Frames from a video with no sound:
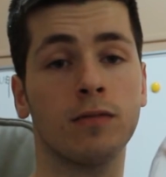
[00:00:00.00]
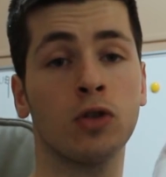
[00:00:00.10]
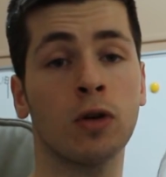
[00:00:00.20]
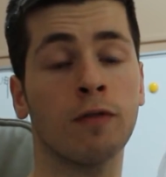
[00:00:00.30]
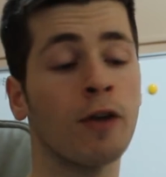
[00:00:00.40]

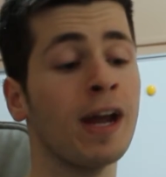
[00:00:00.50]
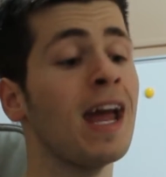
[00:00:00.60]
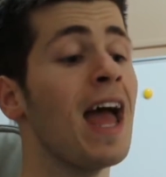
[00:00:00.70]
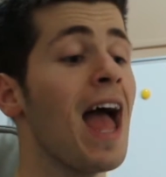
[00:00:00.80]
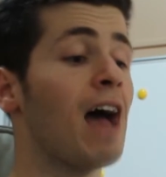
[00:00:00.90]

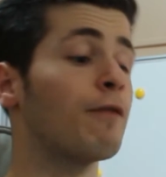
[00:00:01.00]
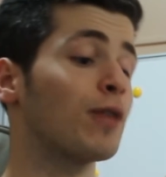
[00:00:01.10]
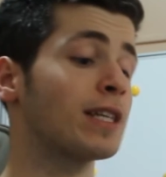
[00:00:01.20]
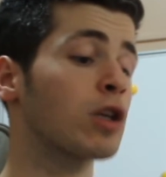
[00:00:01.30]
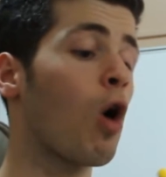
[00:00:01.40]
sugar-free, and
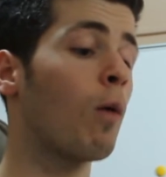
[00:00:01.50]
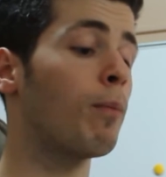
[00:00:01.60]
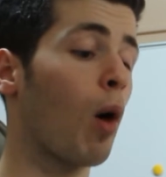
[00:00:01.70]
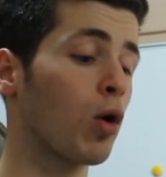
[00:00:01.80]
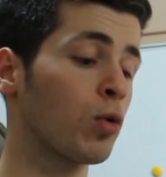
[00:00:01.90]
for this whole
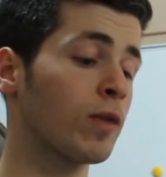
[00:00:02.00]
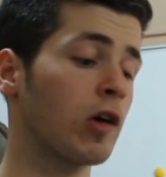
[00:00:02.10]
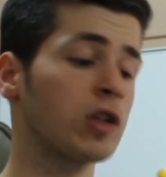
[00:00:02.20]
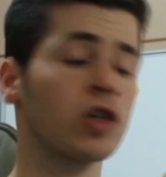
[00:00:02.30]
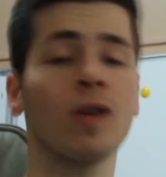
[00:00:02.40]
bottle
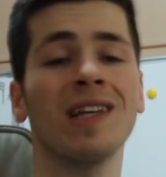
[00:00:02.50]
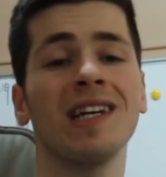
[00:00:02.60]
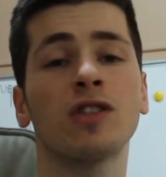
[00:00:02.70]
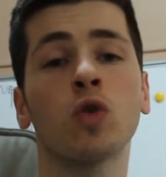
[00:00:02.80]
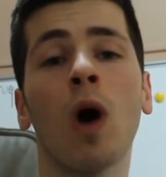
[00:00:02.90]
there is
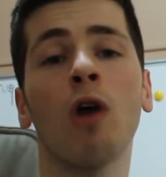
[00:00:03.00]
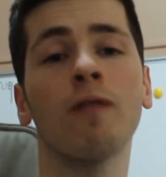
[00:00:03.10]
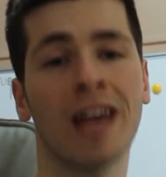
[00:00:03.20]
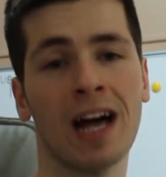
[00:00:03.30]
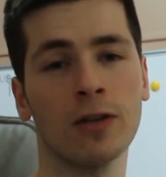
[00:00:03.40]
only
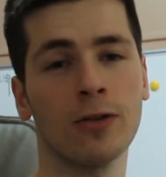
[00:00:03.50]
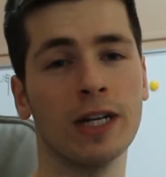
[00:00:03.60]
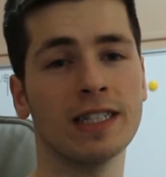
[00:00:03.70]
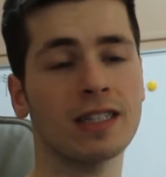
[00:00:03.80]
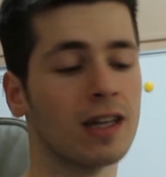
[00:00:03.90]
twelve
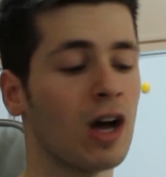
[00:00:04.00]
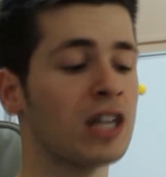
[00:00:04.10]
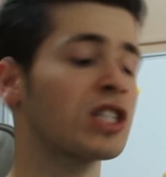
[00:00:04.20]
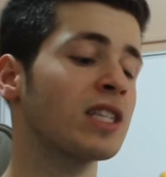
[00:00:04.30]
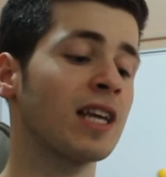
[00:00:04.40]
calories. I
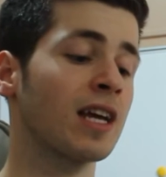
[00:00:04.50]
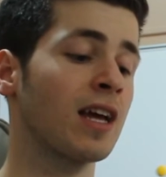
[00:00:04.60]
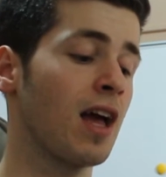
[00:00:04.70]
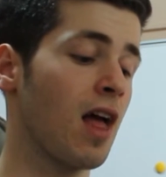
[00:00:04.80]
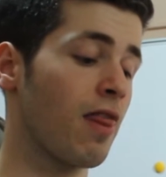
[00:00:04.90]
just think
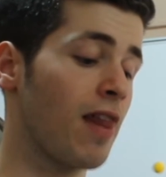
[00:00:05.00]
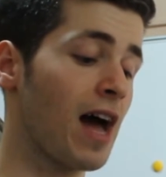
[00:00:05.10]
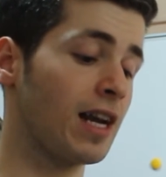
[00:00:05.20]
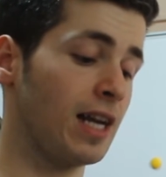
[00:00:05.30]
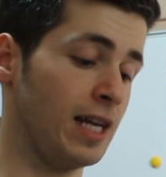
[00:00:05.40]

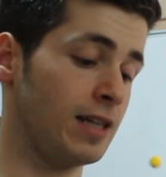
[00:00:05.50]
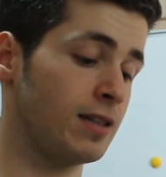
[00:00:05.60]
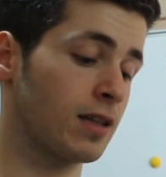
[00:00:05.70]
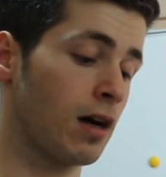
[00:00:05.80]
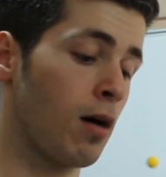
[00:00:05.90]
that
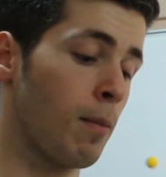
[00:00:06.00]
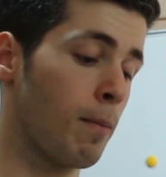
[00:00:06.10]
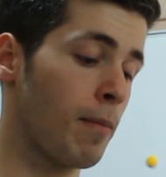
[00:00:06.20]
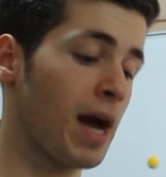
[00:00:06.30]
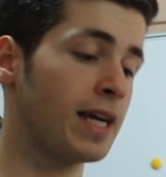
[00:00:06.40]
is
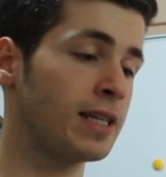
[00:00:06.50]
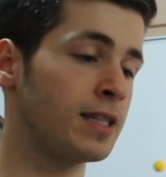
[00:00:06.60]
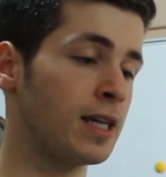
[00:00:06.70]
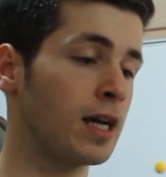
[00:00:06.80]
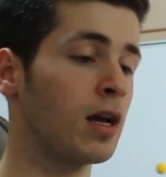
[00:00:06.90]

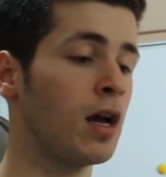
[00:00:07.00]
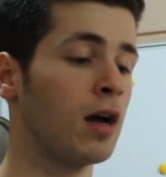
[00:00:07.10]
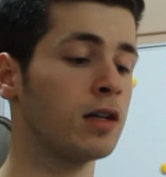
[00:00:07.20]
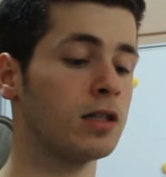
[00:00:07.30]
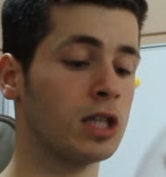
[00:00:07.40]
amazing,
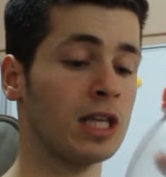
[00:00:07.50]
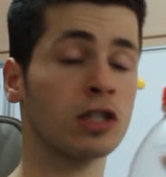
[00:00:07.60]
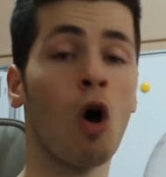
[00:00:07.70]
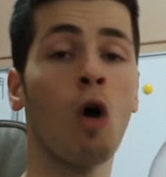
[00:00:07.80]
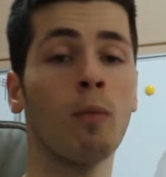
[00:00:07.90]

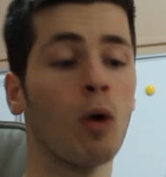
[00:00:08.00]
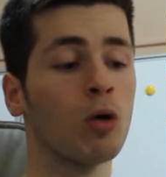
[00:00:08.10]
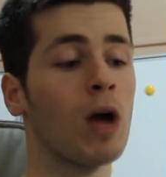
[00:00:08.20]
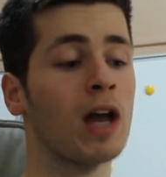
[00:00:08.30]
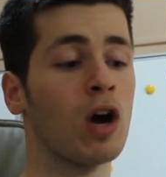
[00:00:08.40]
this whole
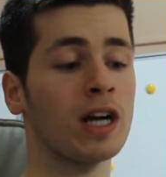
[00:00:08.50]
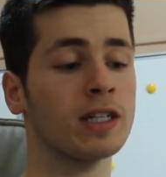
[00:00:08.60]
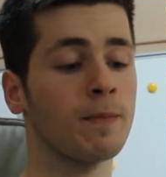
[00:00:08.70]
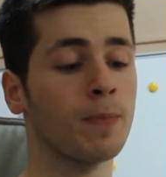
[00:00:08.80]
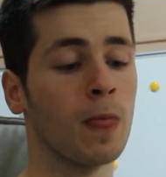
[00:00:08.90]
bottle. And I
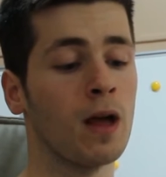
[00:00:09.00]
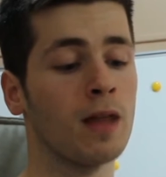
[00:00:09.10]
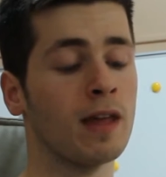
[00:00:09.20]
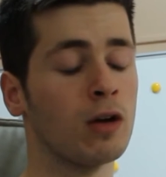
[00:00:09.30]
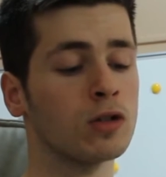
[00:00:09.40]
did,
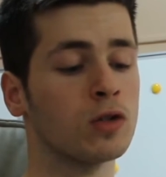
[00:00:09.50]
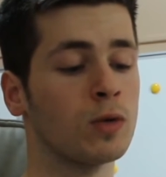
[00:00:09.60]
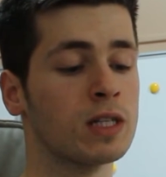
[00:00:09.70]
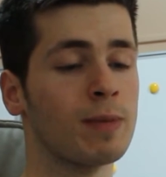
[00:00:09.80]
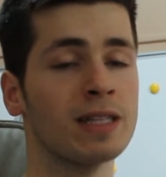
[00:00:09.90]
they're not too
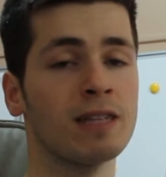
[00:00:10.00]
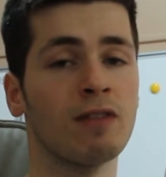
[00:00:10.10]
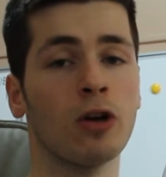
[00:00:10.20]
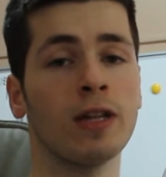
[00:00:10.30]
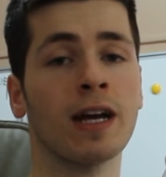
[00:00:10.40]
expensive,
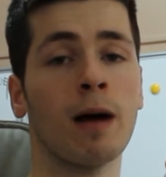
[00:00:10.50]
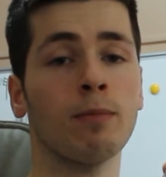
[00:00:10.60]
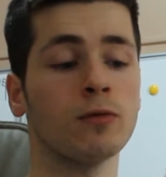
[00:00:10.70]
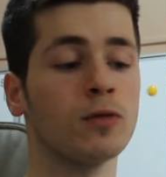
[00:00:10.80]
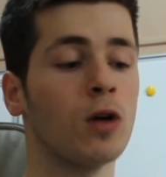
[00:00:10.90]
they're only a
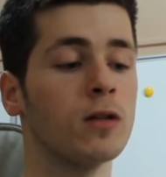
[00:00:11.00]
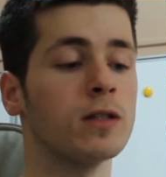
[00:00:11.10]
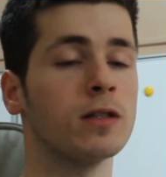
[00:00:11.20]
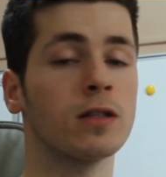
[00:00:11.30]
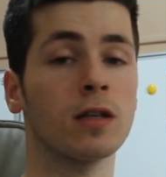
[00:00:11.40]
couple
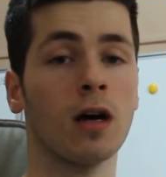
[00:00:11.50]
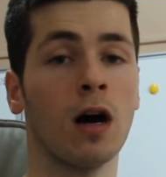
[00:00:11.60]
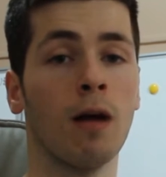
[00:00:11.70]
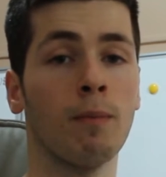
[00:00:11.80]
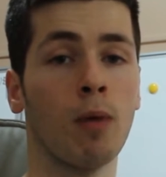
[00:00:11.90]
dollars a
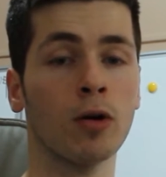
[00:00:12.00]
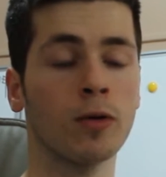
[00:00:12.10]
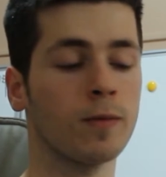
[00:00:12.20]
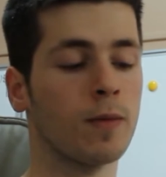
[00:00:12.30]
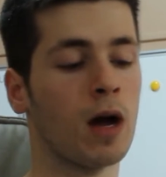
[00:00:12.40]
uh,
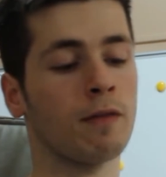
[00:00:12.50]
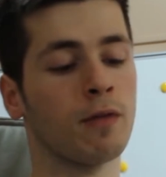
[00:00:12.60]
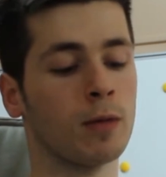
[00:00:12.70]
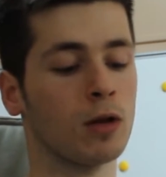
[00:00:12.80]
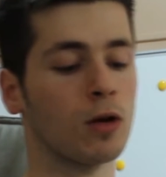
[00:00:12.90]
bottle uh,
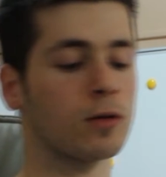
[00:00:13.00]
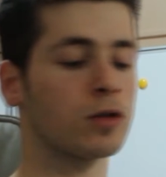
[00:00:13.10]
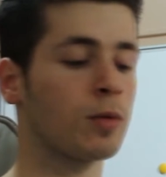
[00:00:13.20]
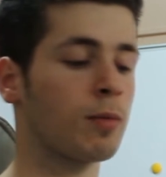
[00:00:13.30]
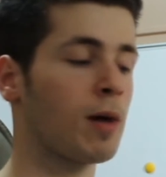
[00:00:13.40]
from the local
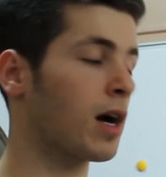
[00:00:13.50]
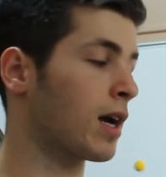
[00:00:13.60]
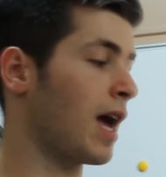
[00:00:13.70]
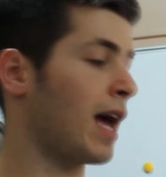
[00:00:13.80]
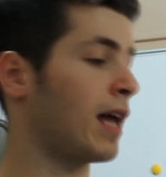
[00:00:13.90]

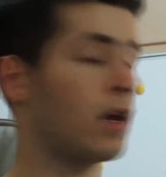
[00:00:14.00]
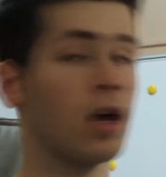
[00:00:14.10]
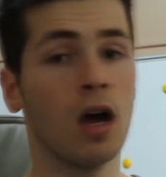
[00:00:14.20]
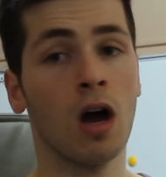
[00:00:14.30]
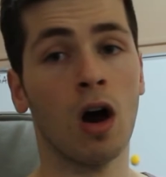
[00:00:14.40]
supermarket, and
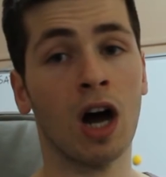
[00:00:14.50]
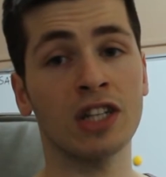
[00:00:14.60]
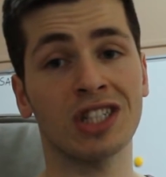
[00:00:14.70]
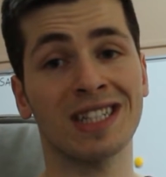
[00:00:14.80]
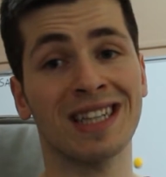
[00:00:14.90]

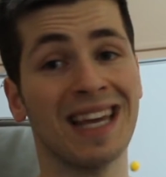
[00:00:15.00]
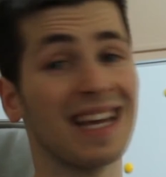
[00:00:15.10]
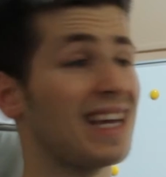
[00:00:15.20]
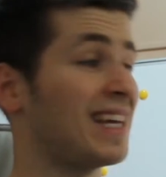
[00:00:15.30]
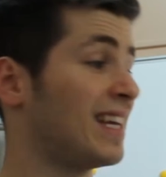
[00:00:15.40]
I just
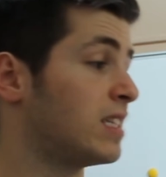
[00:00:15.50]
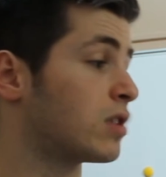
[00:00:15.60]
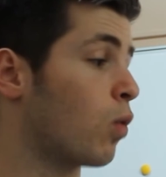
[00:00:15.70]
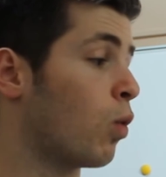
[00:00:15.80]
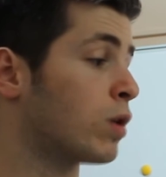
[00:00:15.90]
think it
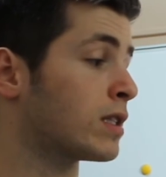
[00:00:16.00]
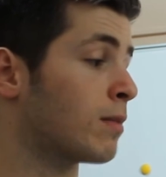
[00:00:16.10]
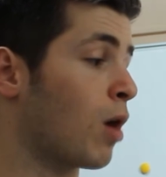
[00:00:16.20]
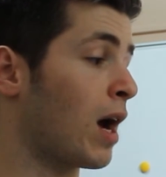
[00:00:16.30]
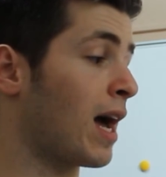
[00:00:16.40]
is
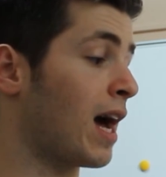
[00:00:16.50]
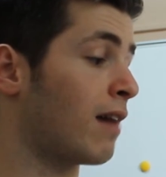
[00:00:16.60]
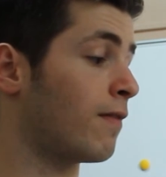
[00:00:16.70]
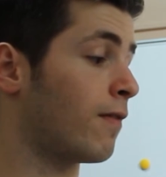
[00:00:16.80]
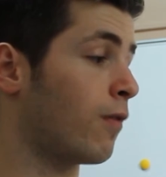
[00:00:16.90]
awesome. I
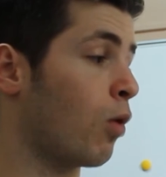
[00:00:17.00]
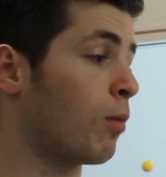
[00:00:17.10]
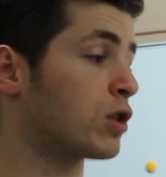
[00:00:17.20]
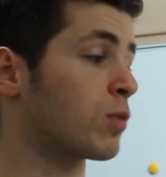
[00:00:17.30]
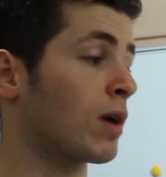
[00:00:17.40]
have
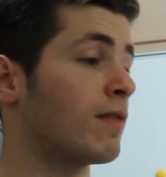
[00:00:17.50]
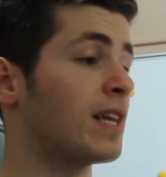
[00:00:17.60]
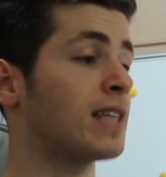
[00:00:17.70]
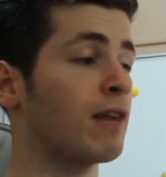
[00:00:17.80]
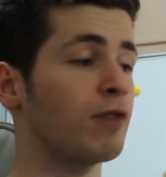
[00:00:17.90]
almost one of
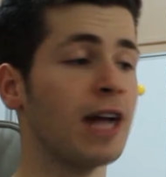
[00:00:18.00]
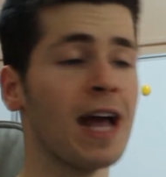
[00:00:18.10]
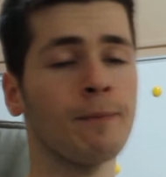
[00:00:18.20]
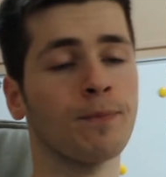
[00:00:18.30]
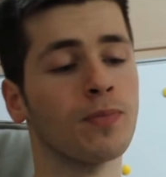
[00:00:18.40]
these every
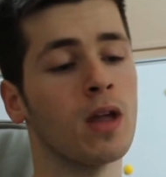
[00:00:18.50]
day.